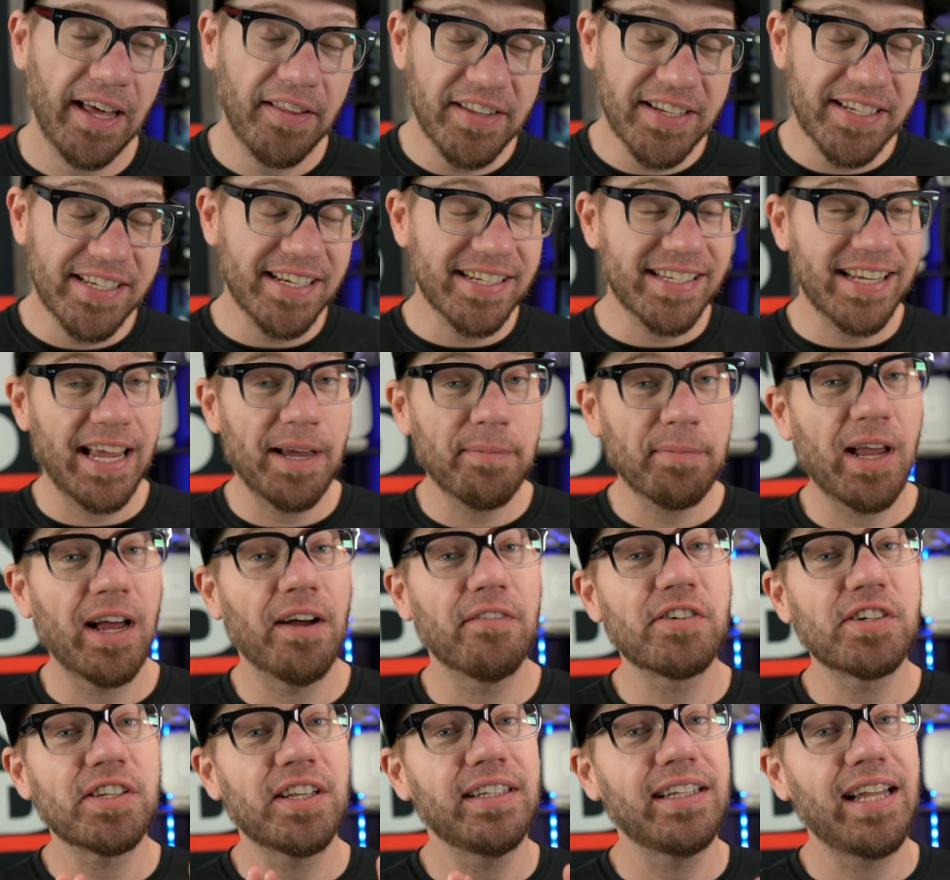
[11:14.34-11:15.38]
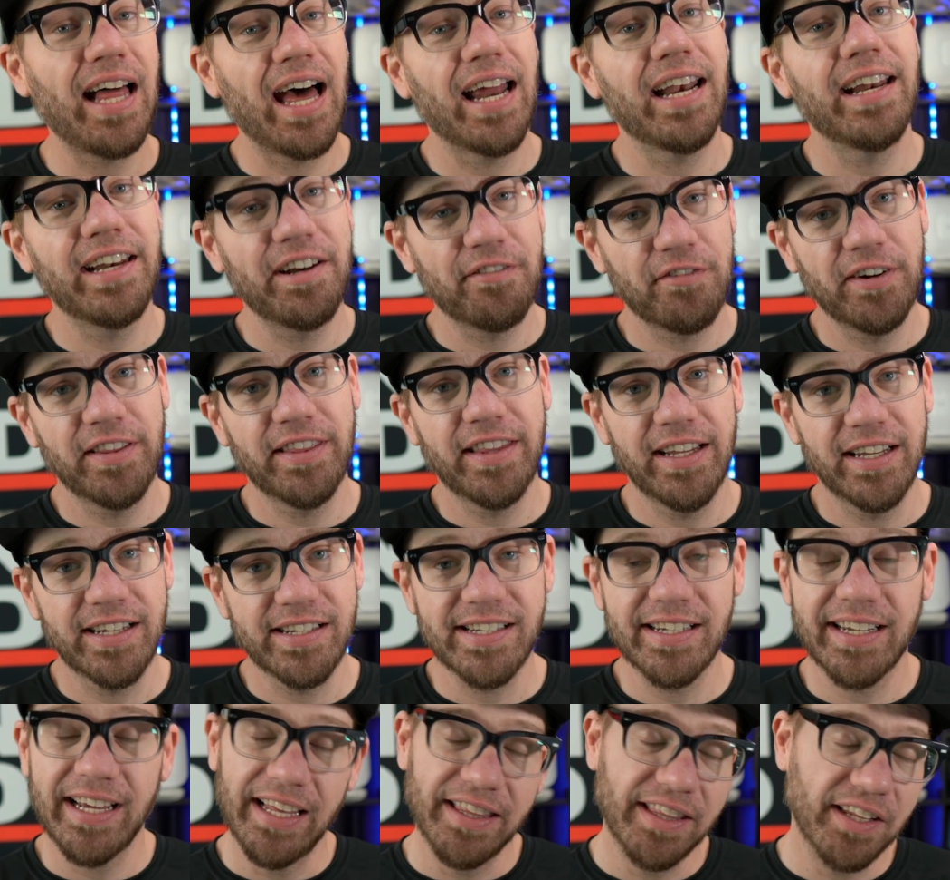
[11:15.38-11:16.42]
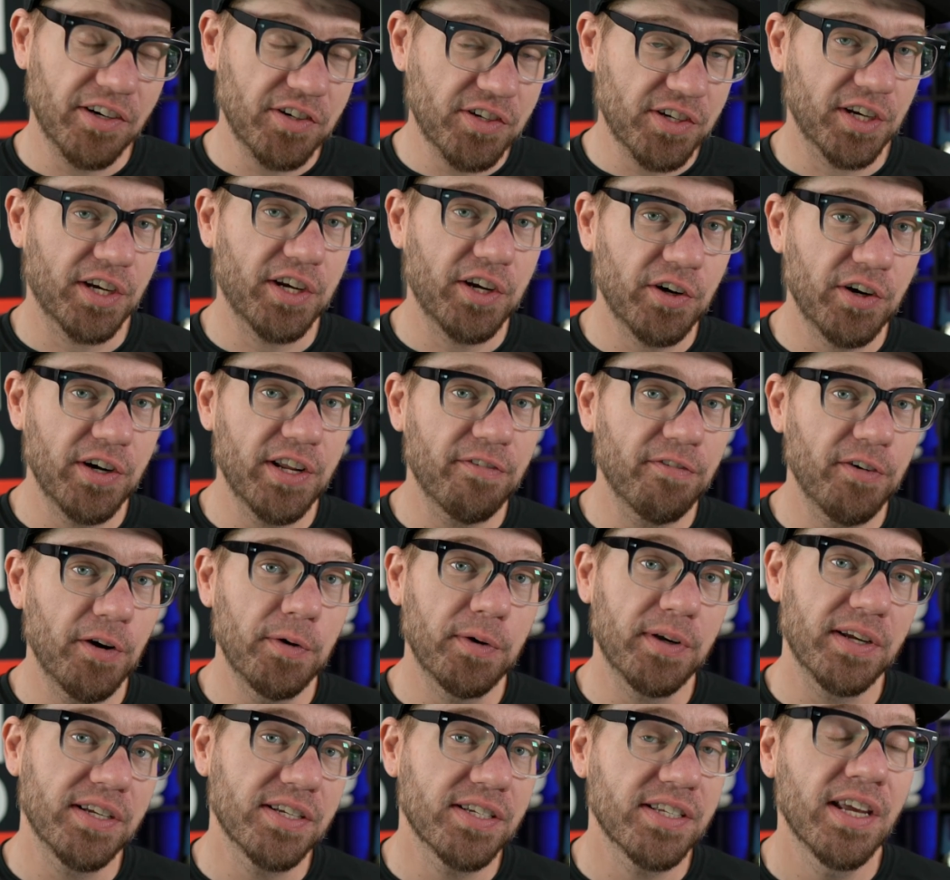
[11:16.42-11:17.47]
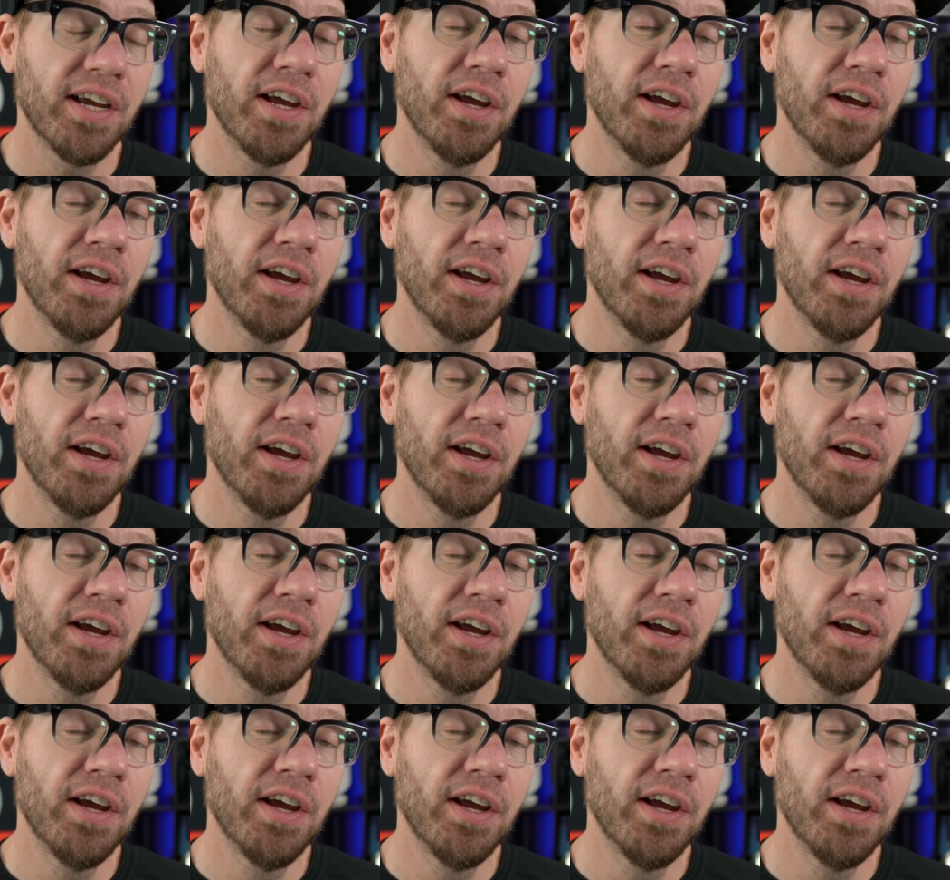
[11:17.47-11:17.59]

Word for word: this exam covers a lot of different things, again, that are security focused,